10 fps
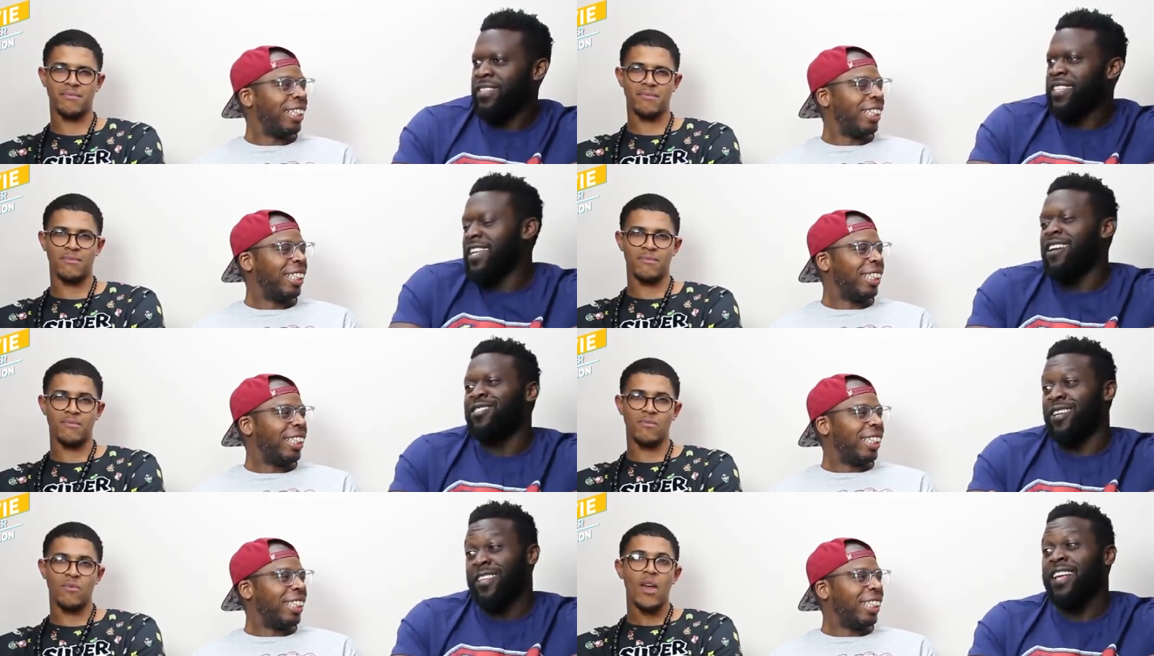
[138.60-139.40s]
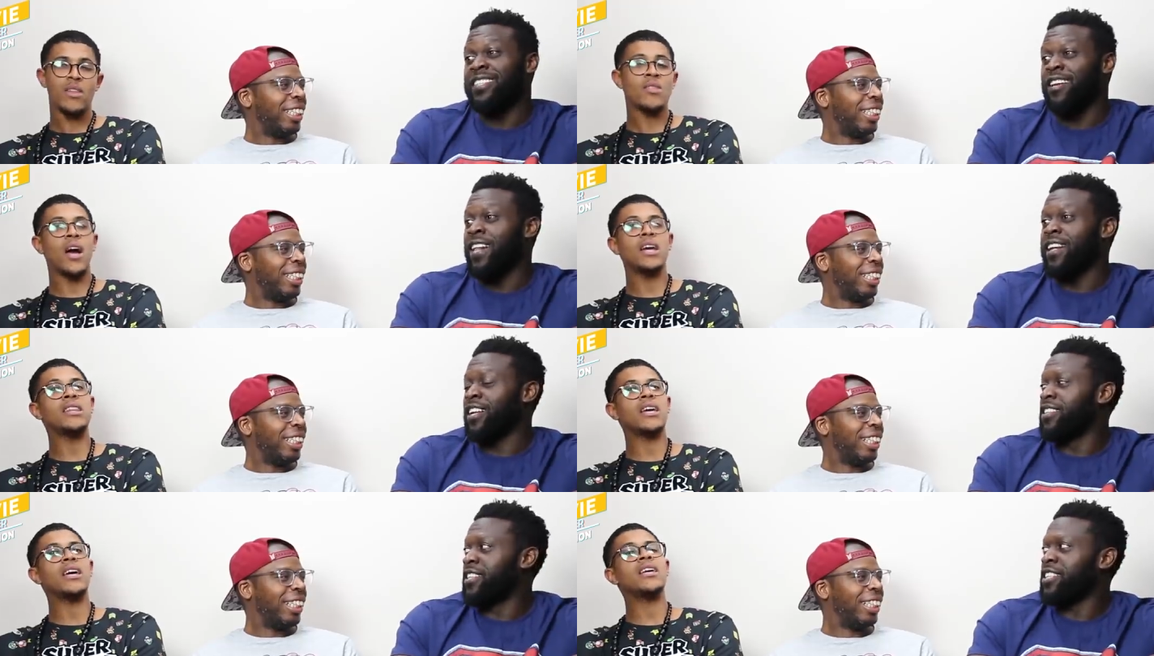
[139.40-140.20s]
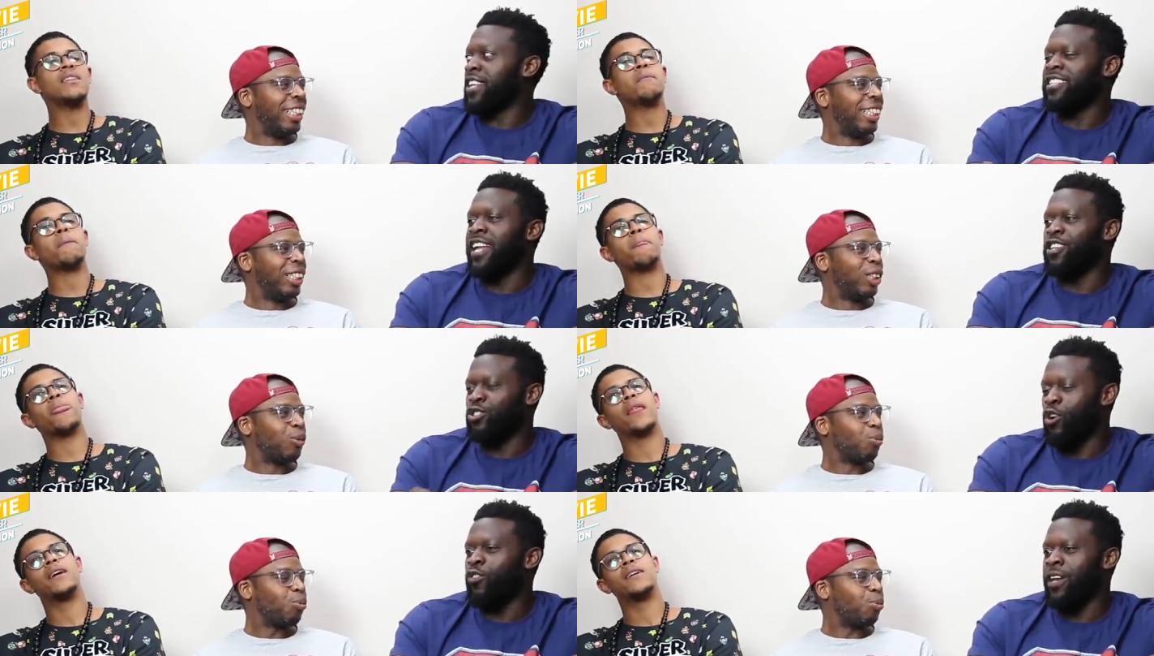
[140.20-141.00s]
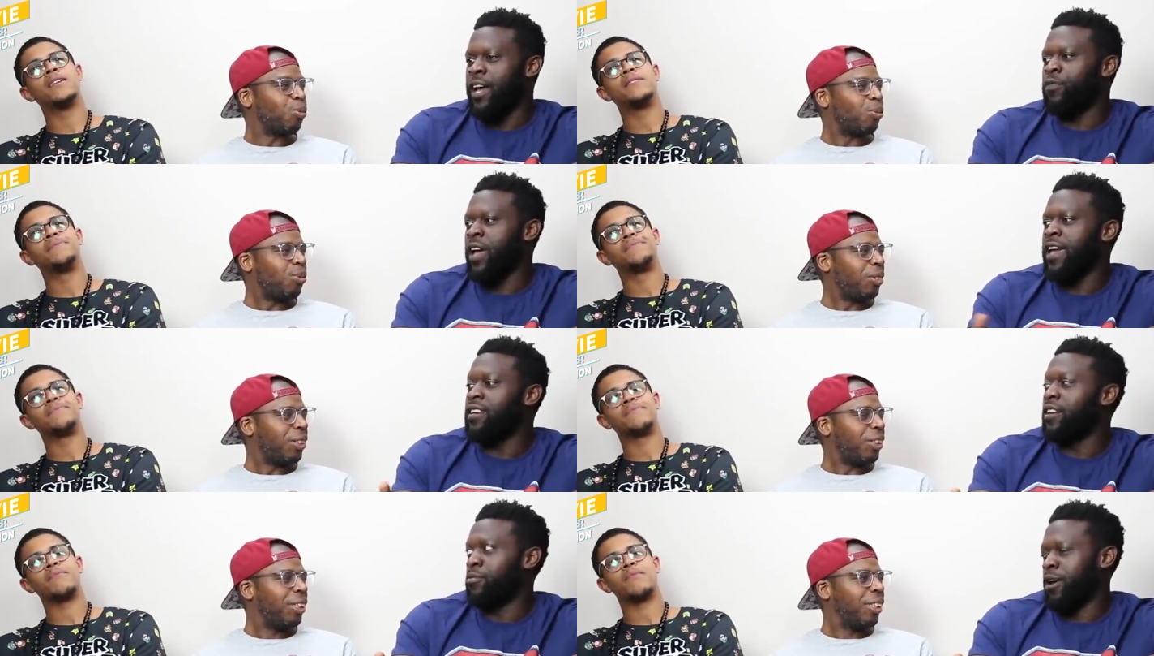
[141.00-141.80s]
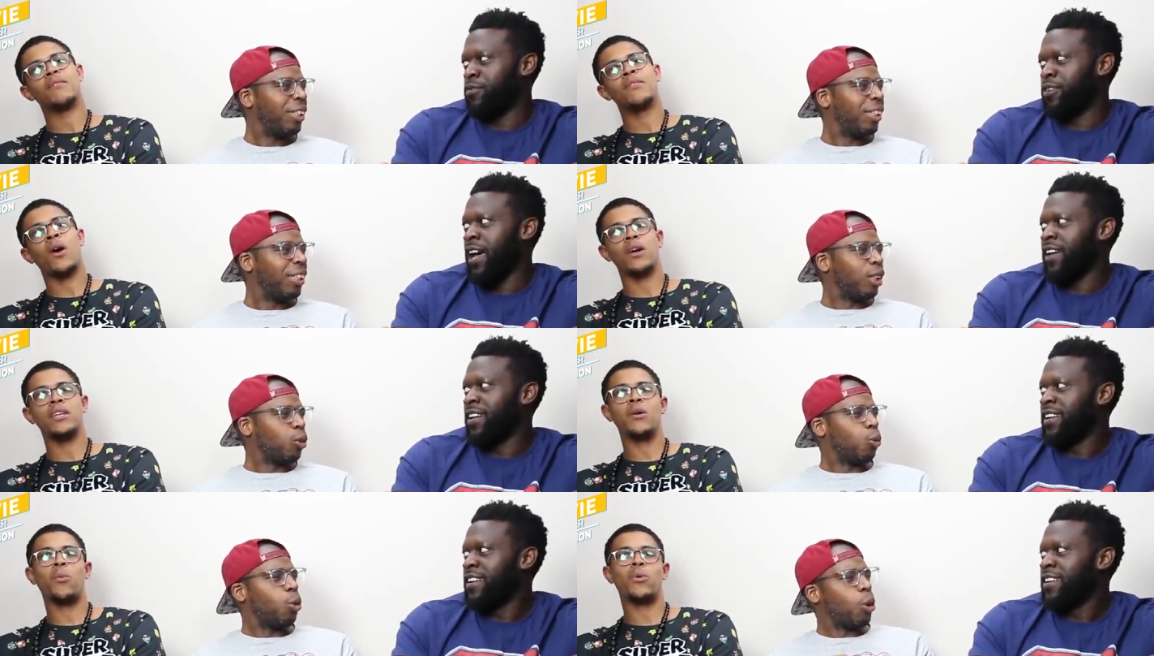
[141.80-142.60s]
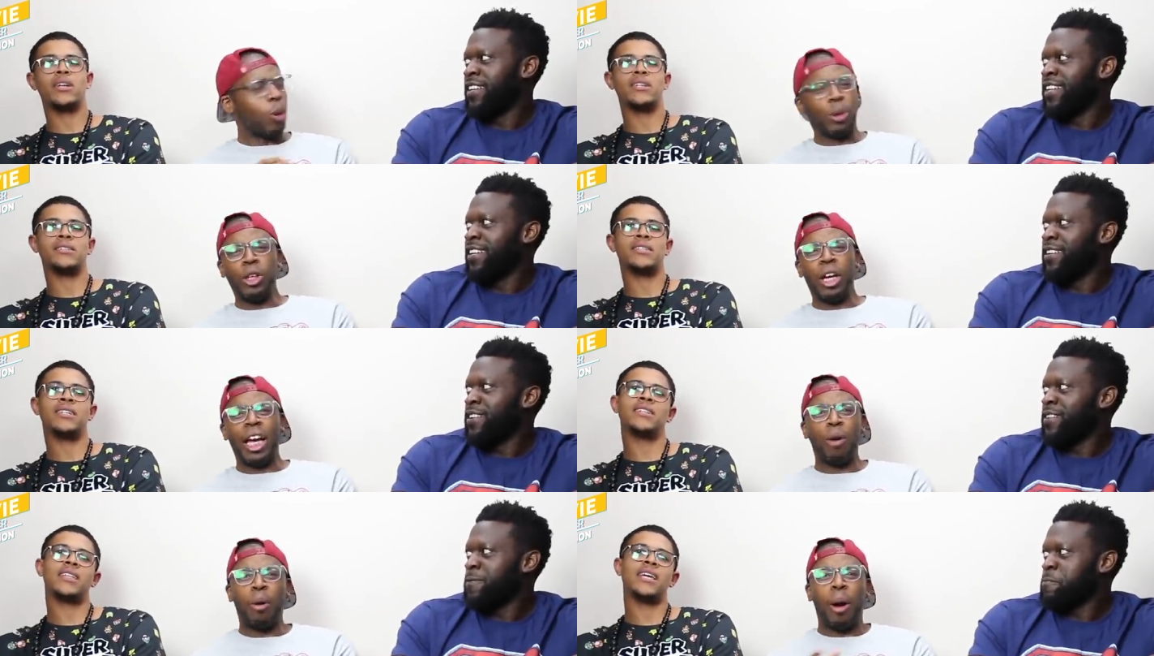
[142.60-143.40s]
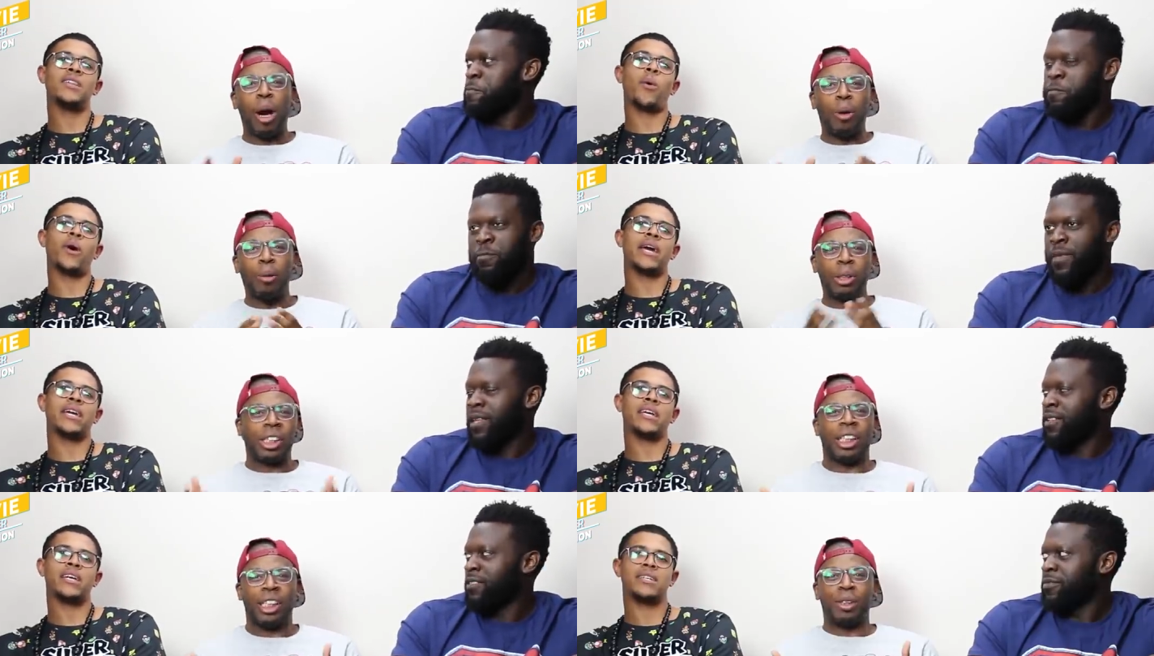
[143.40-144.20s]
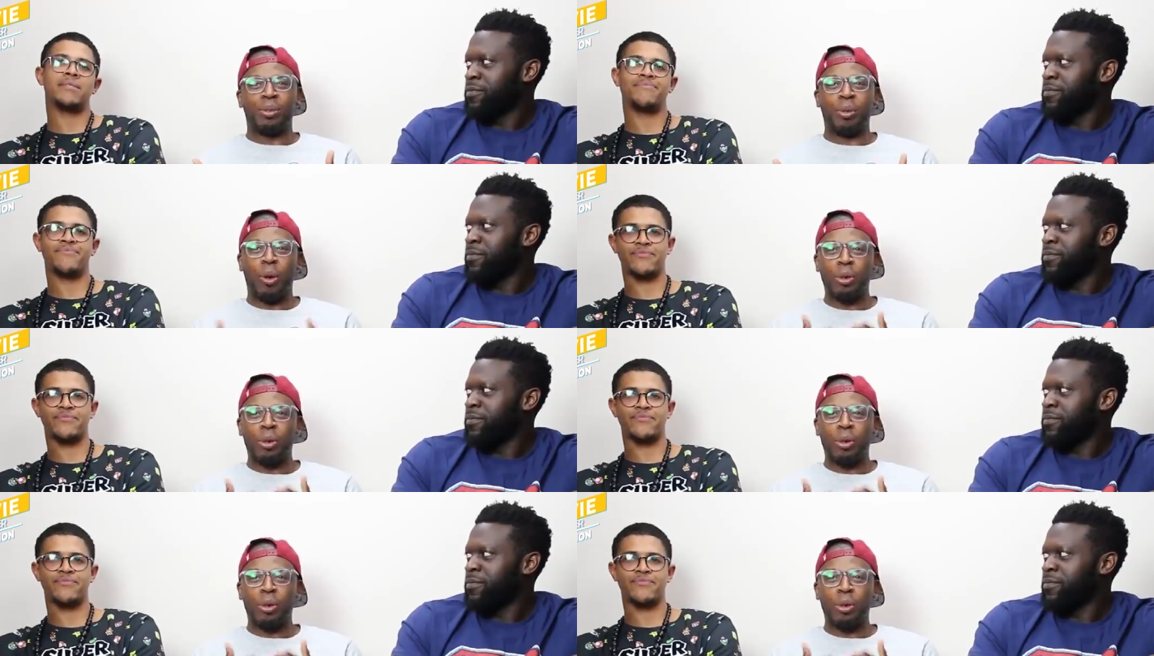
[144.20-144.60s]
Speaker 1: This sounds that sounds no, like it, the that it, sounds like the storyline of a hater, bro. No, the, Whoa, no, no, here, bro. I, I want to see.